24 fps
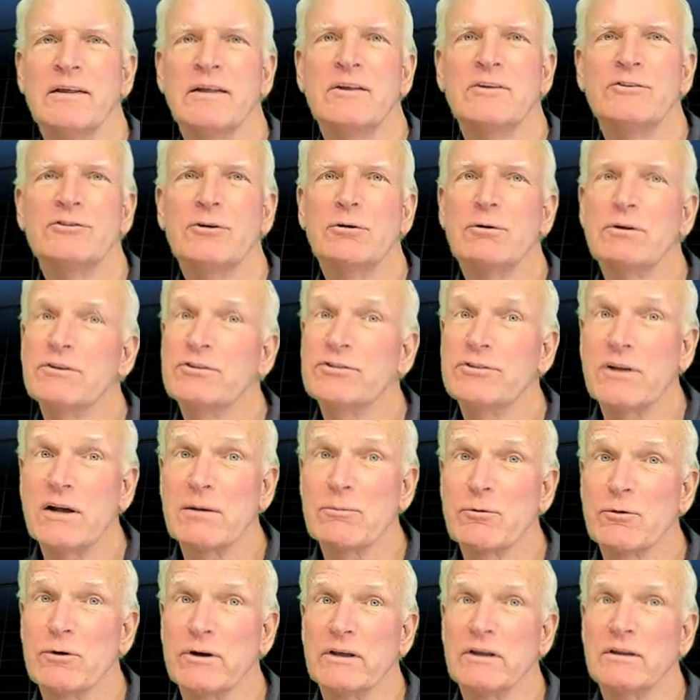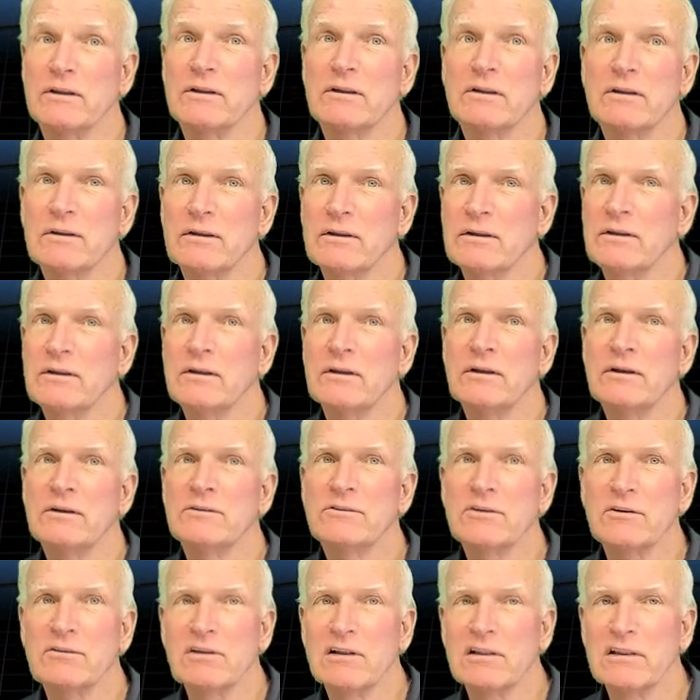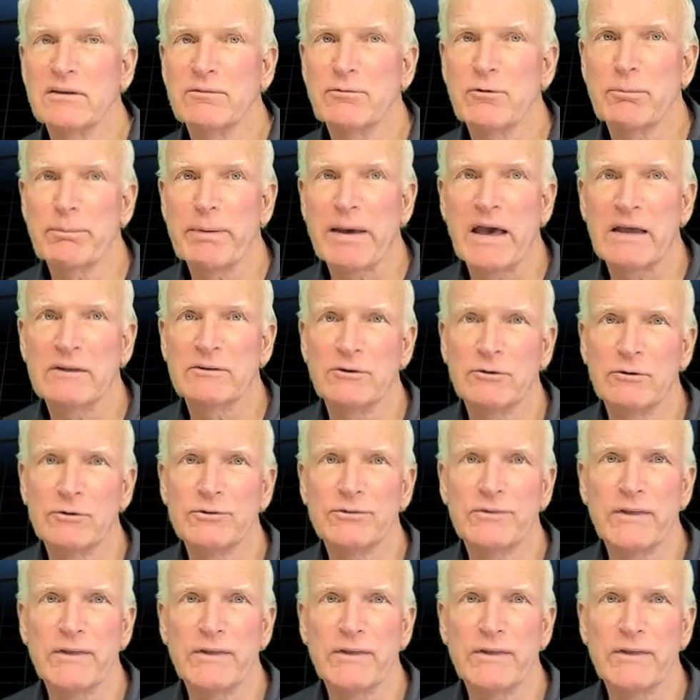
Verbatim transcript: So, in summary, to deliver bad news,